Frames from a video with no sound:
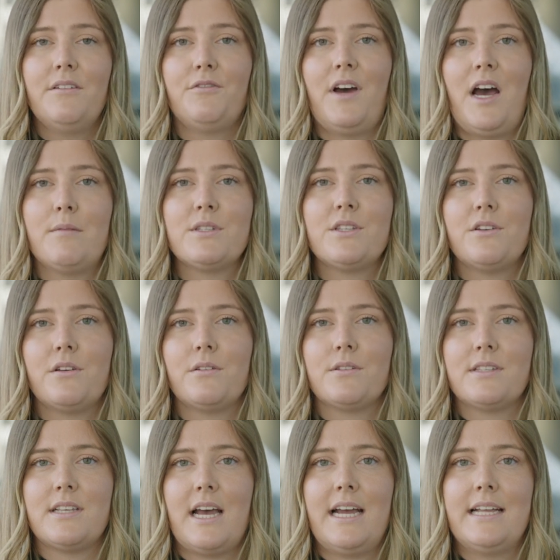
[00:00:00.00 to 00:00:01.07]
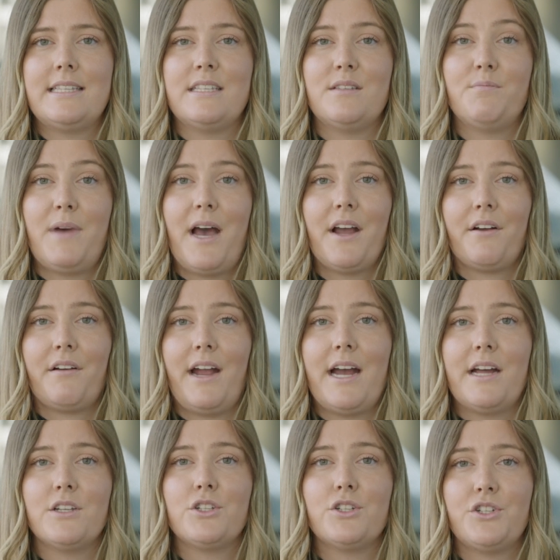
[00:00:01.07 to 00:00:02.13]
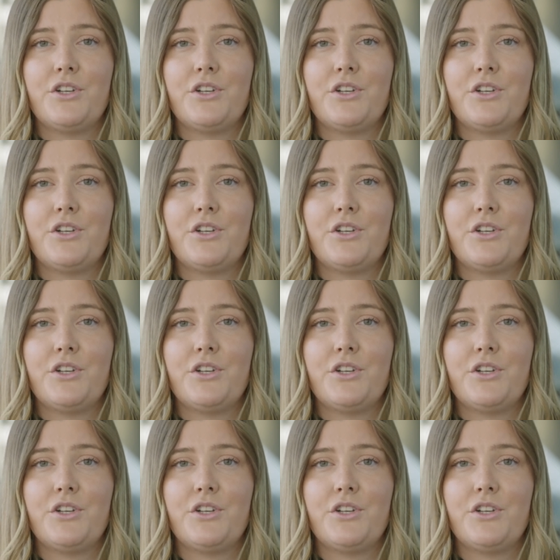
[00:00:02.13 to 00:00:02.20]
and pharmaceutical sciences background